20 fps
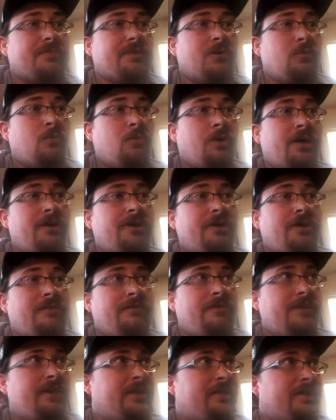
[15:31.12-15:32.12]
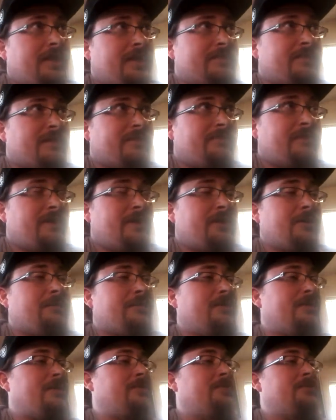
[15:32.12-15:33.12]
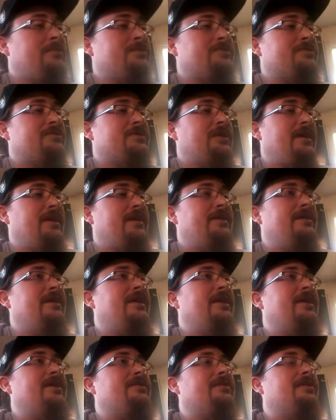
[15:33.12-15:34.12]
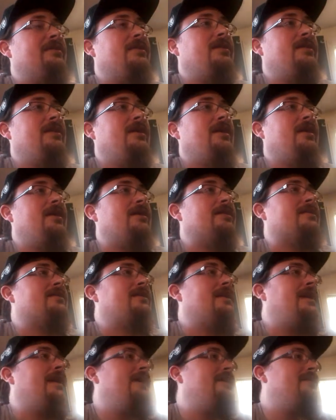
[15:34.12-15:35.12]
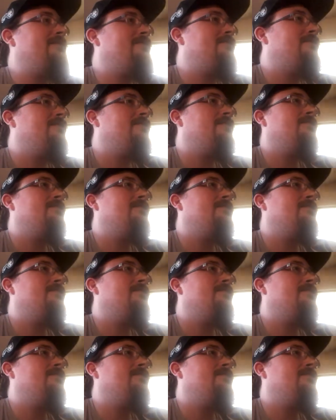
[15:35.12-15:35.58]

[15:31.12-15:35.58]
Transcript: one of the things I found apparently was saying that Cain